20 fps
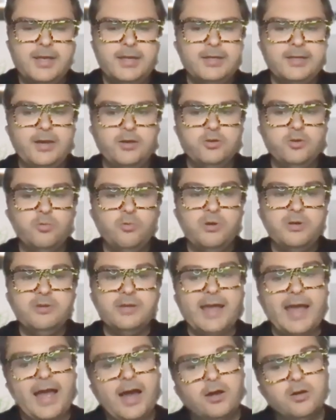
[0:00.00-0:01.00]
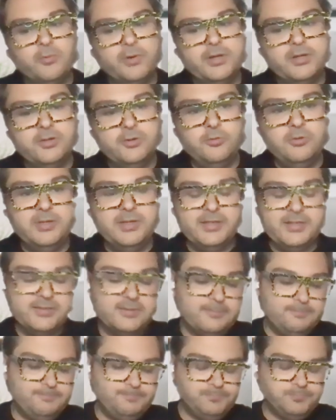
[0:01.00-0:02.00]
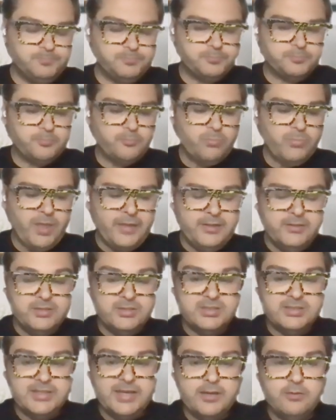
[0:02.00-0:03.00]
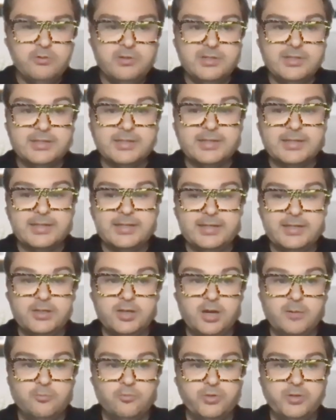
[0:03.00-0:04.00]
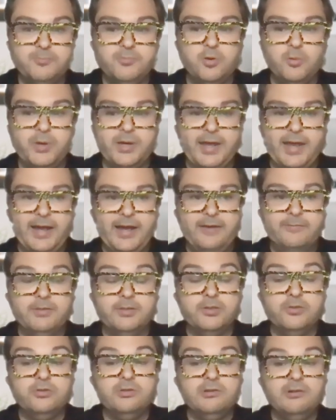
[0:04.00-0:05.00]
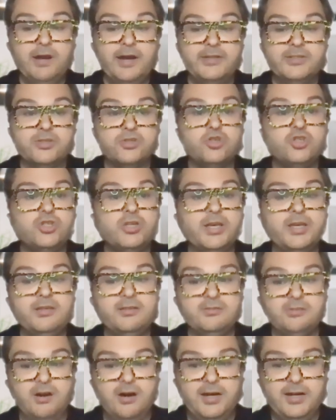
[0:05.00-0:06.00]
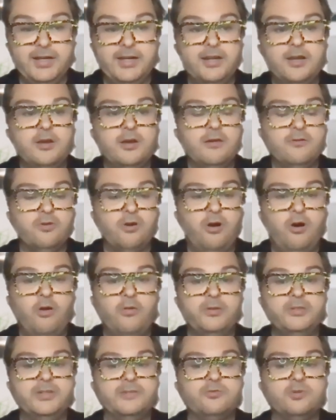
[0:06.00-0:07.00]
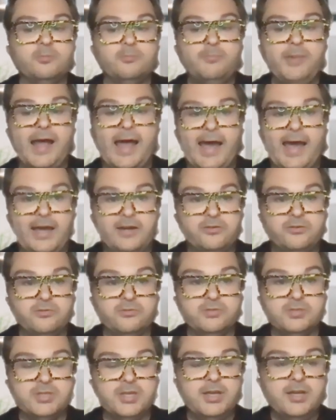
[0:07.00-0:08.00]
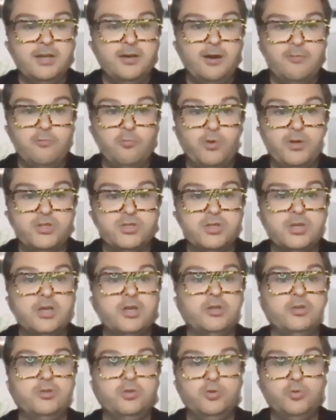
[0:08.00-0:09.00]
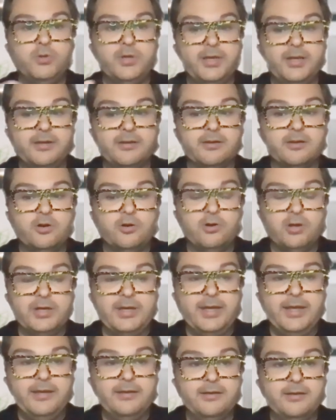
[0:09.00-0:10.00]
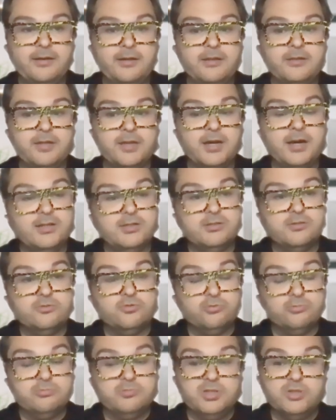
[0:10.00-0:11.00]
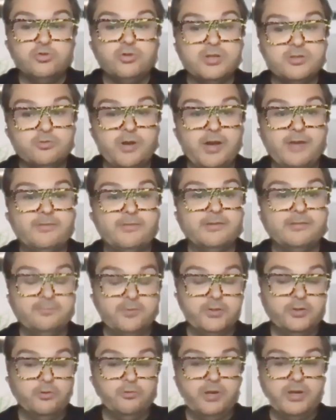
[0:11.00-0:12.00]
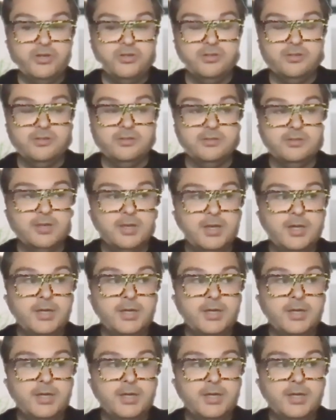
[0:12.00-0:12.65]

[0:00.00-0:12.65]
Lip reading: Now, you're wondering, how do we do this? There's a separate GitHub repo we have that utilizes Jsonnet for all the different patterns of which you can create the trust graph configurations.